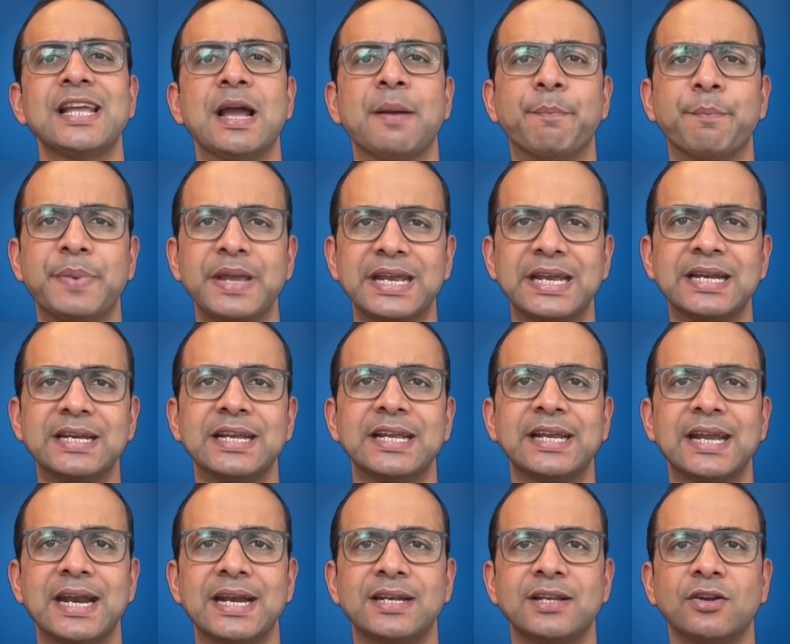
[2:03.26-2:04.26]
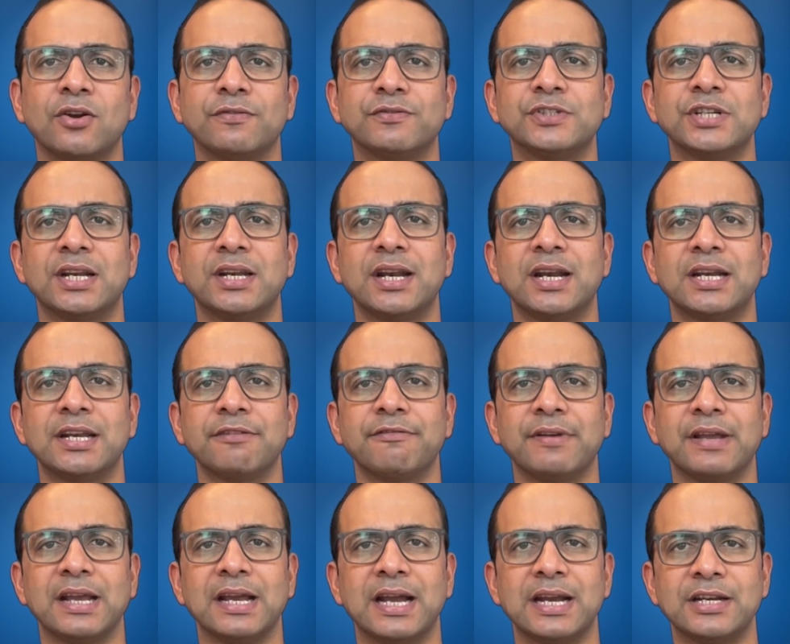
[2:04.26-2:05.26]
a big indicator of generative
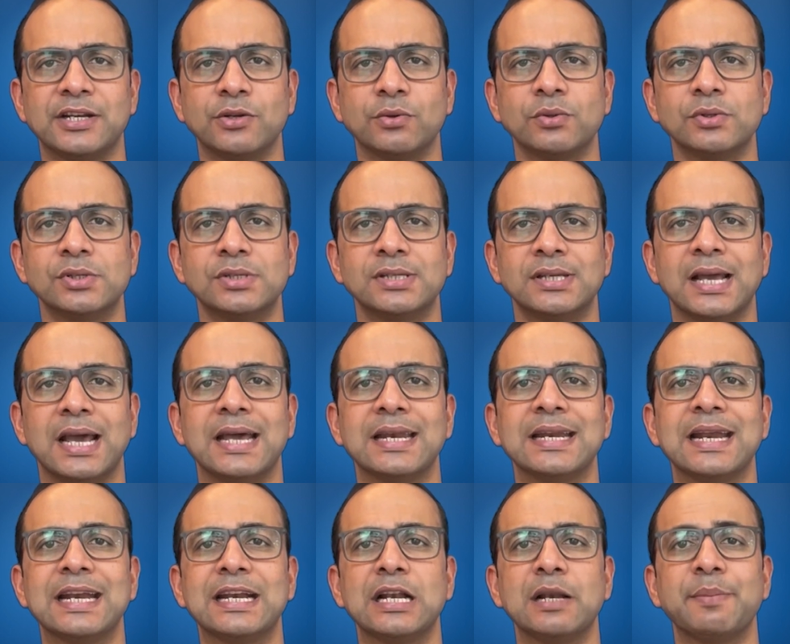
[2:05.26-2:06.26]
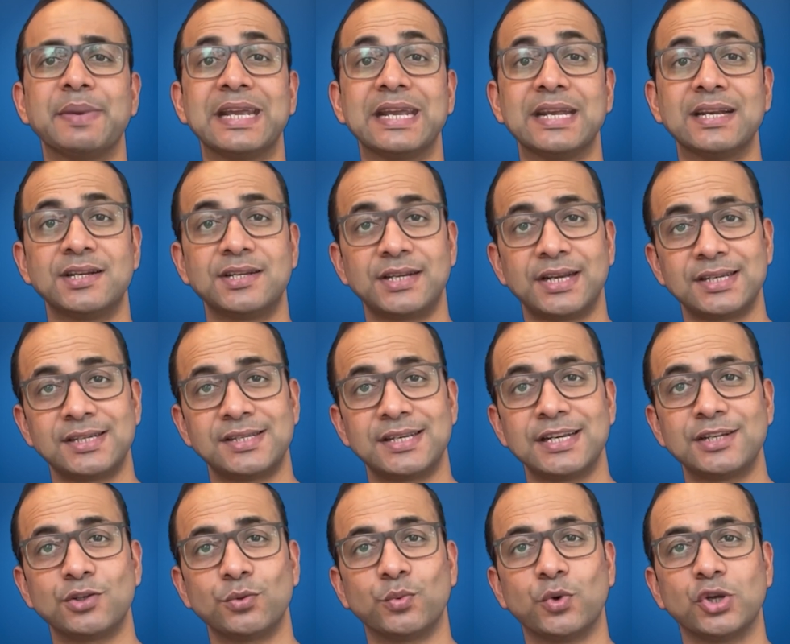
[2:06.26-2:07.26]
AI tools, and it'll be
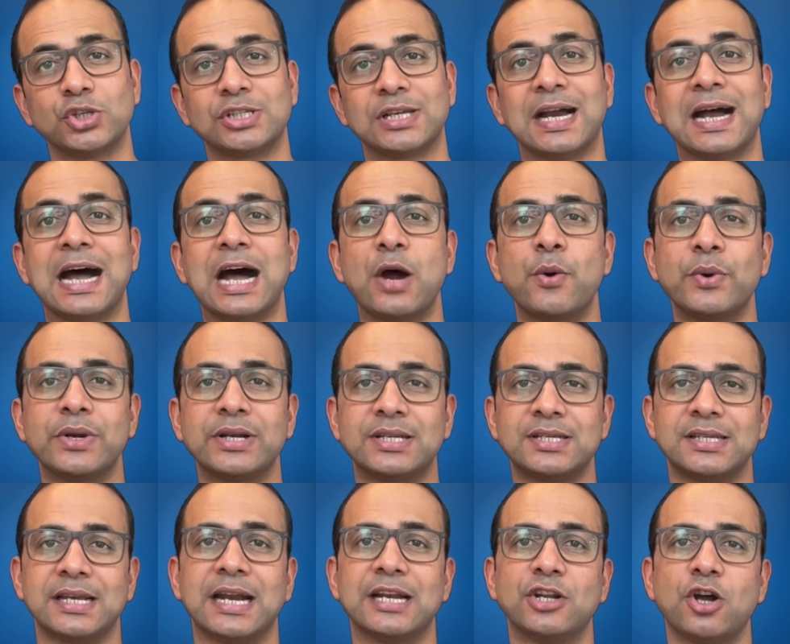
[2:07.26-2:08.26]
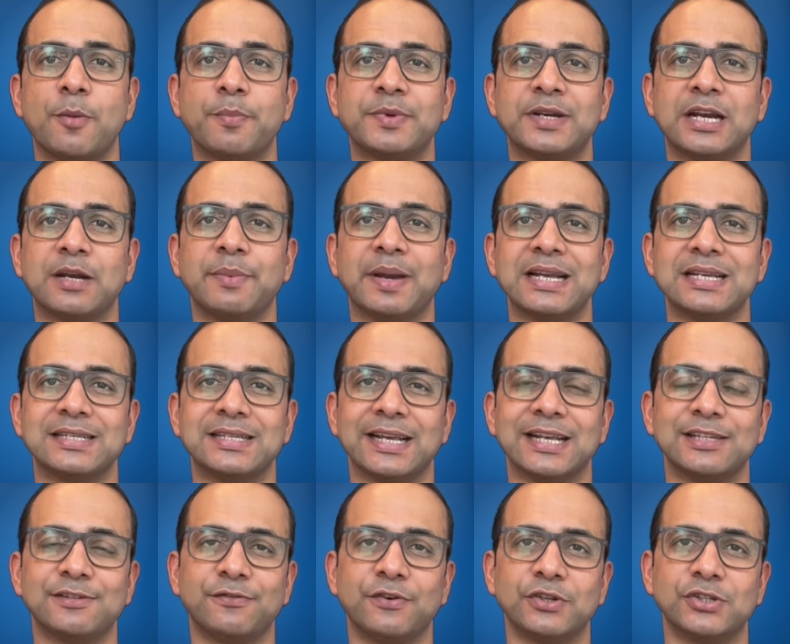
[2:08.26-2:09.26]
interesting to watch how it's adopted by
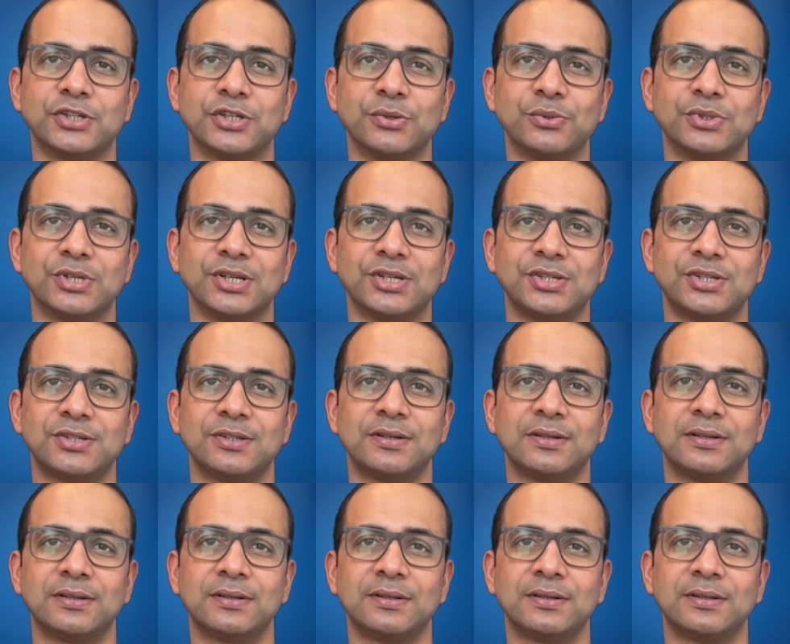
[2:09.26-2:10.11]
Salesforce users.